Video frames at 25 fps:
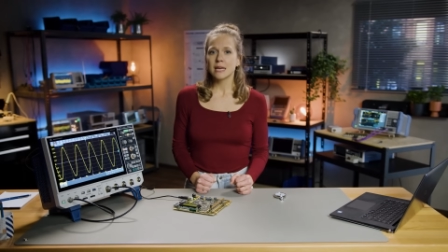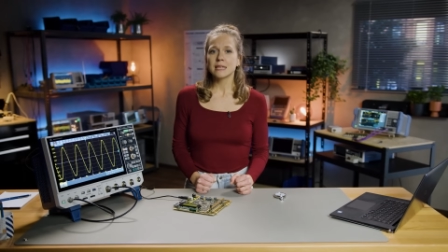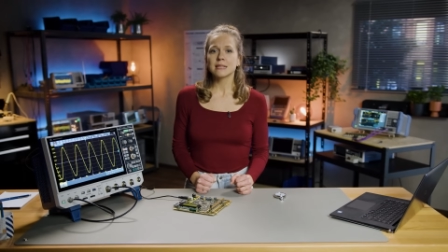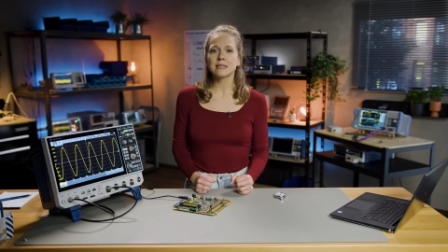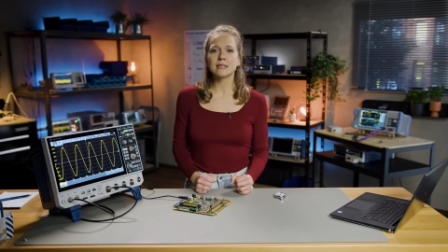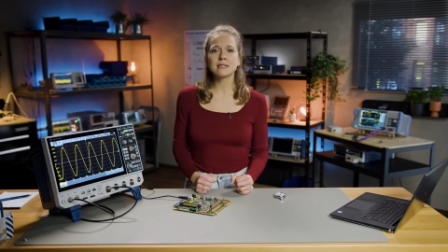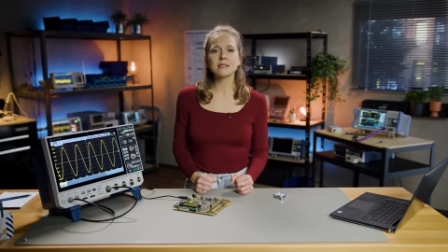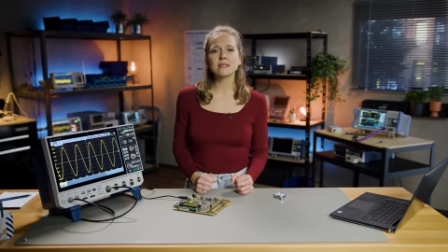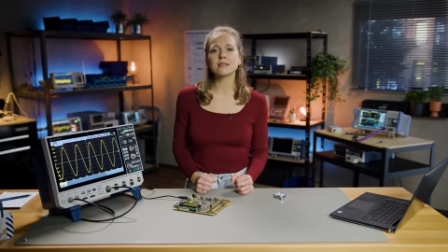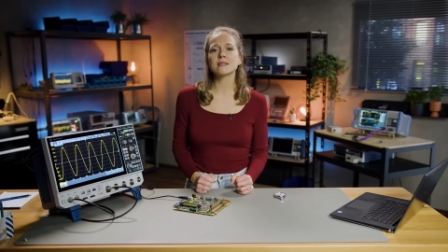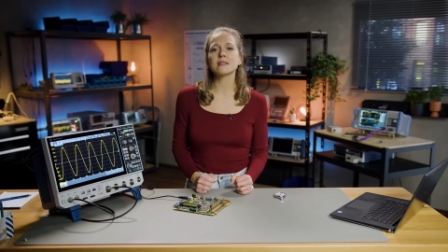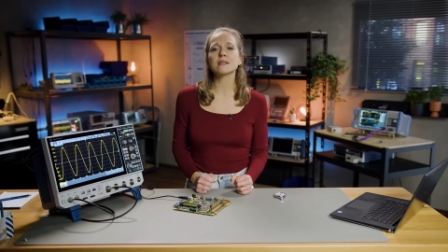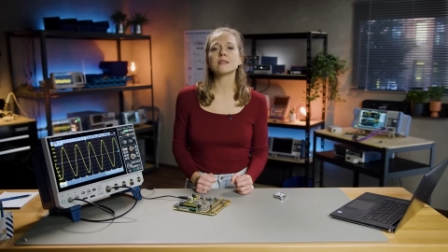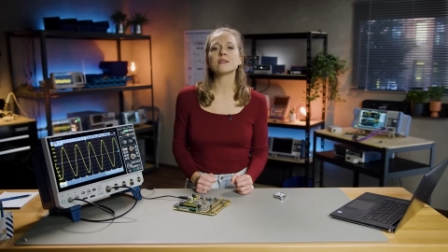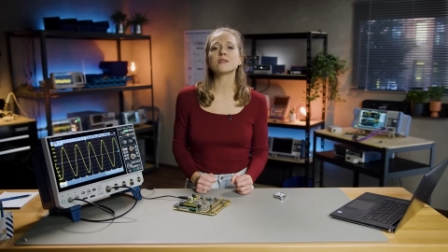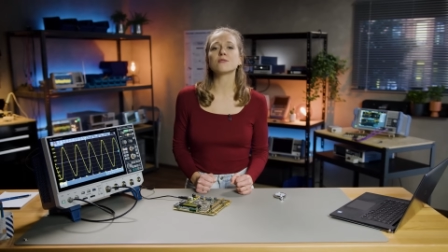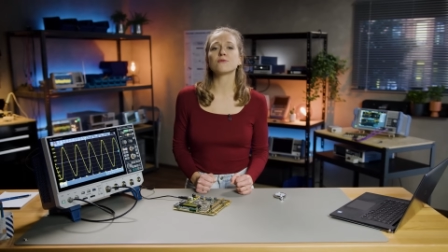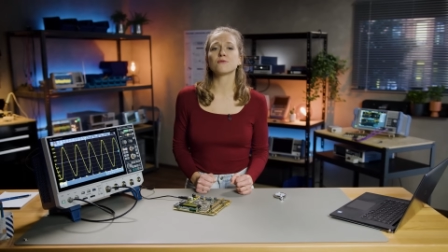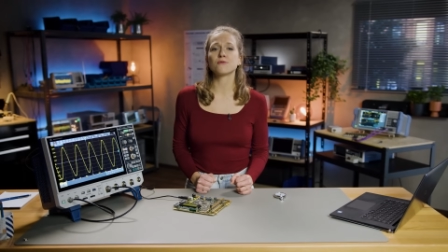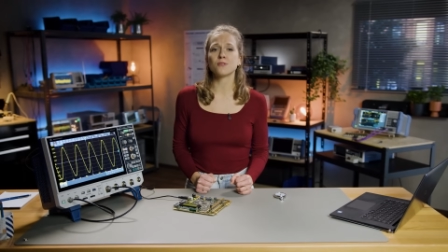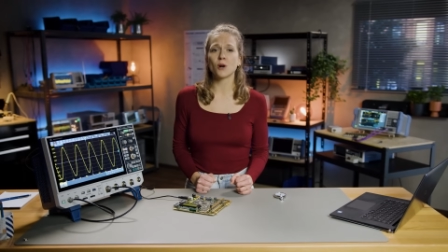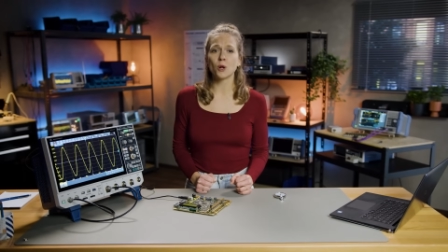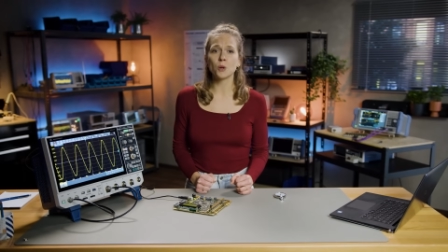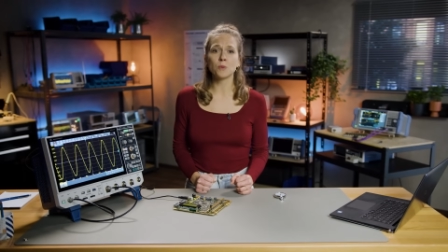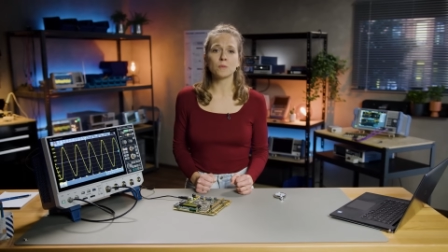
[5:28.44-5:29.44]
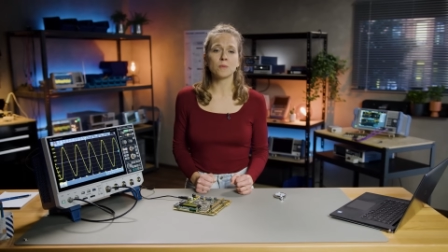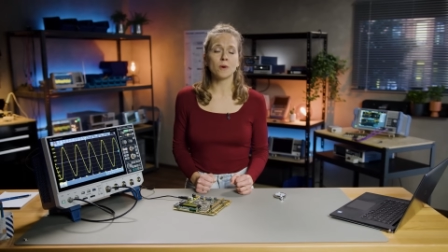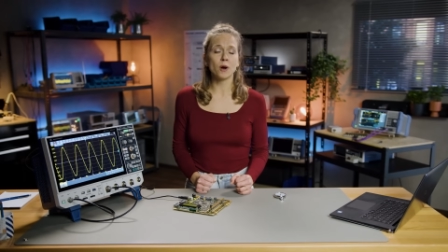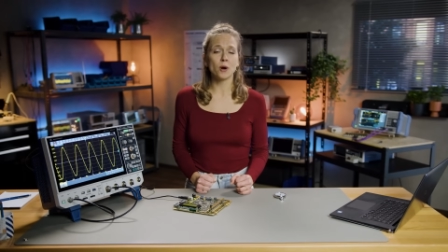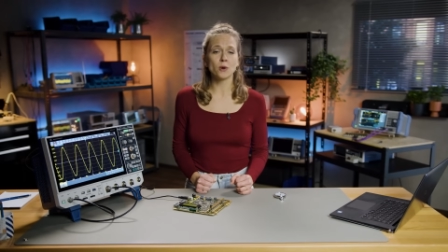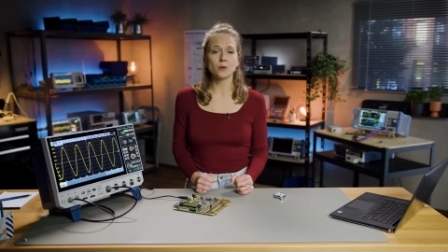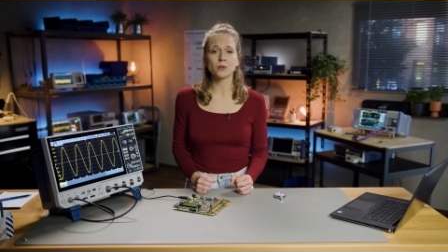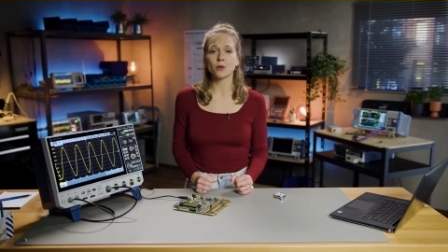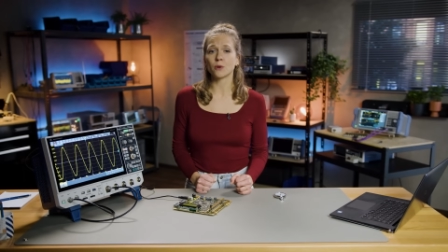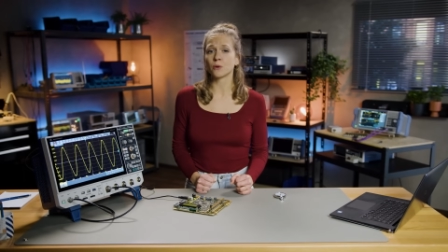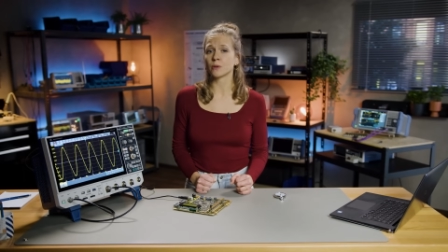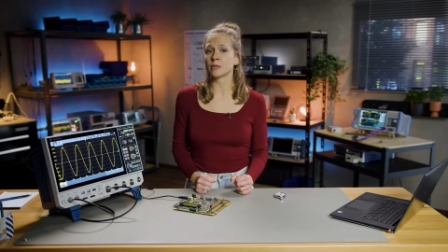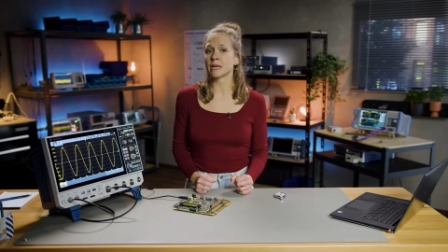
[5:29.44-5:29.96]
This is the default
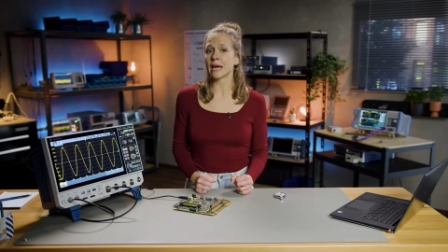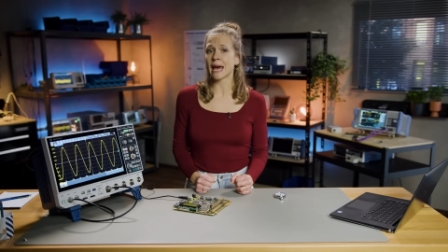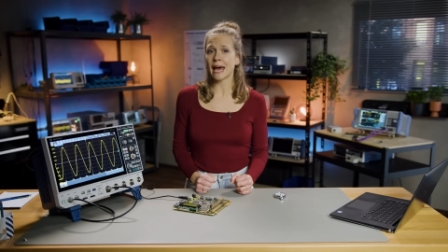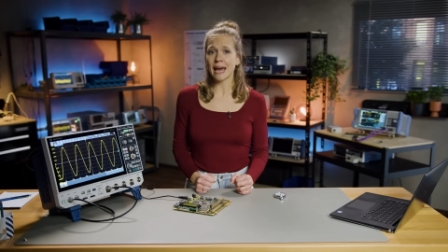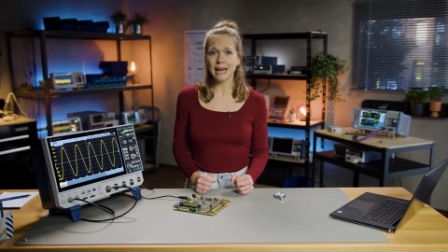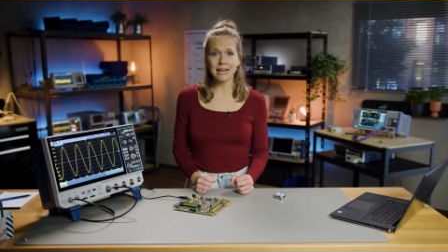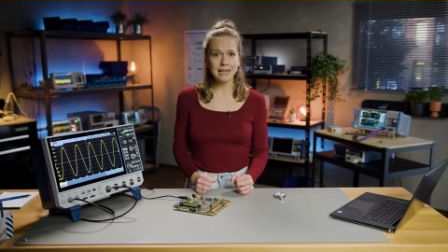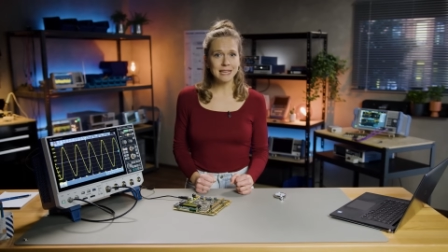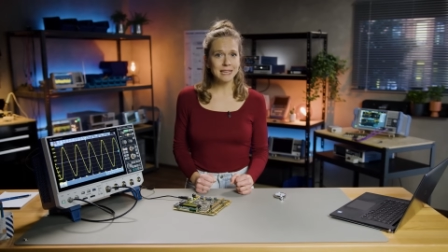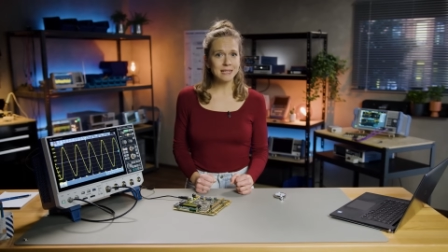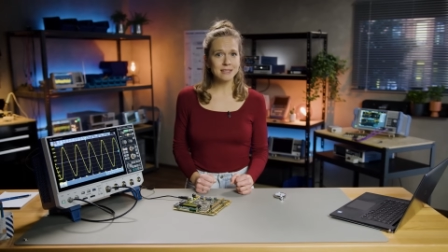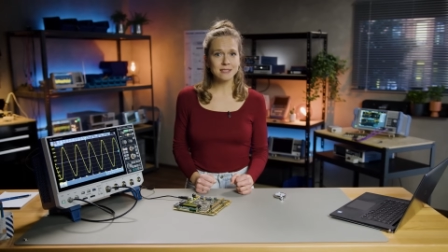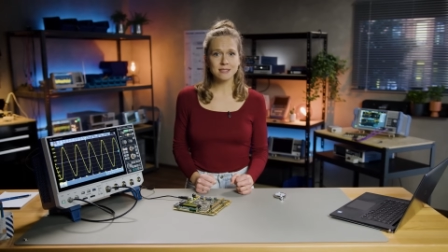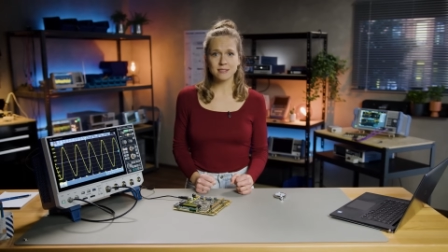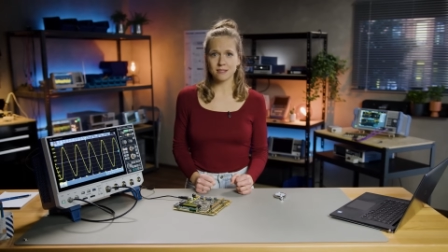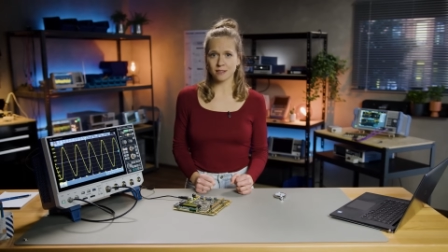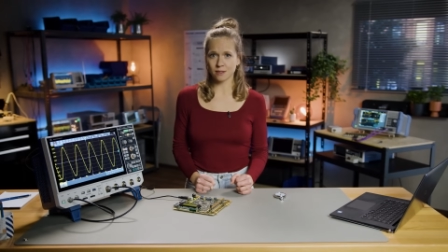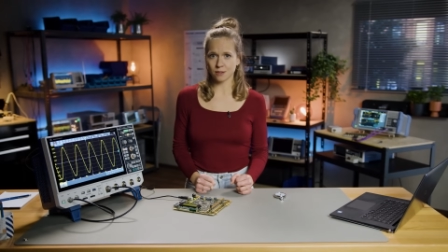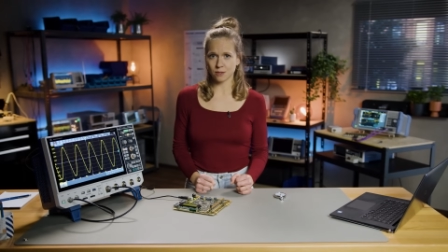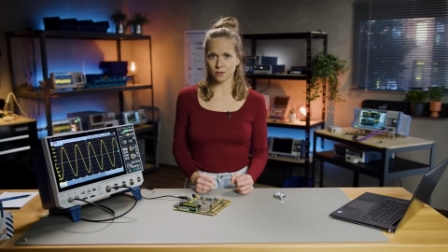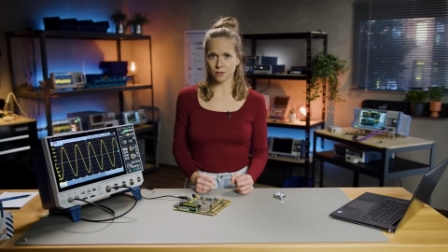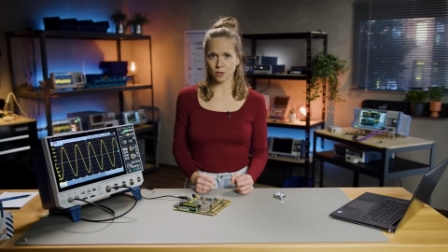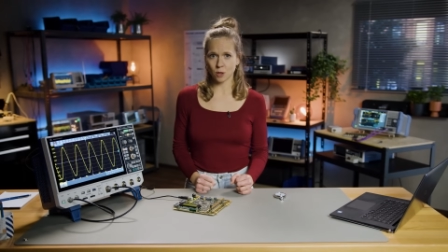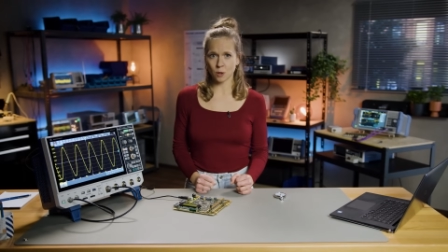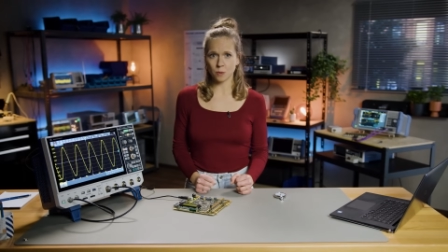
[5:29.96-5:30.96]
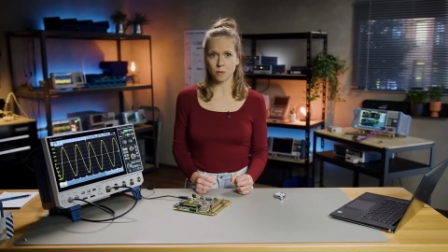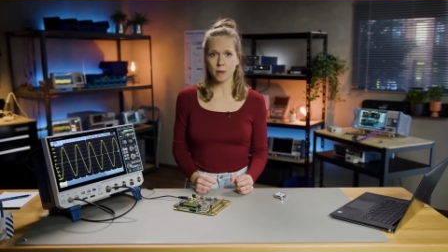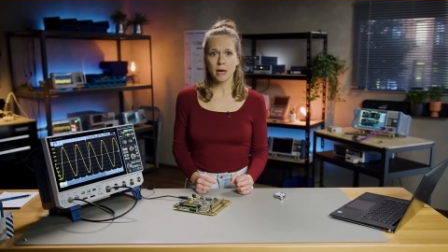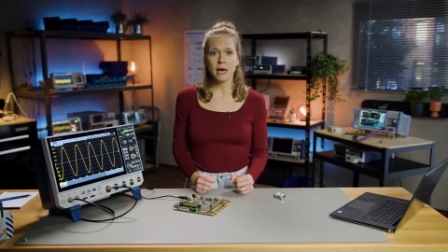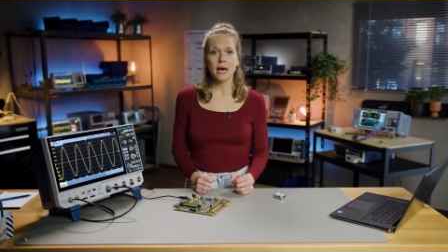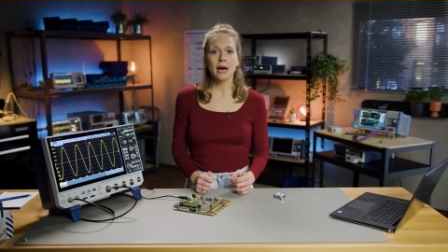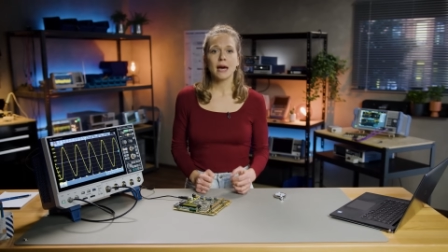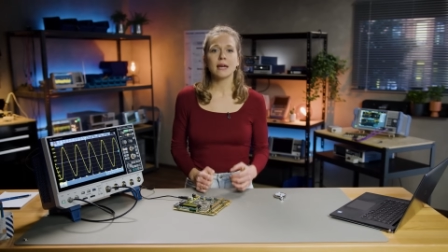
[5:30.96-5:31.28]
mode on any oscilloscope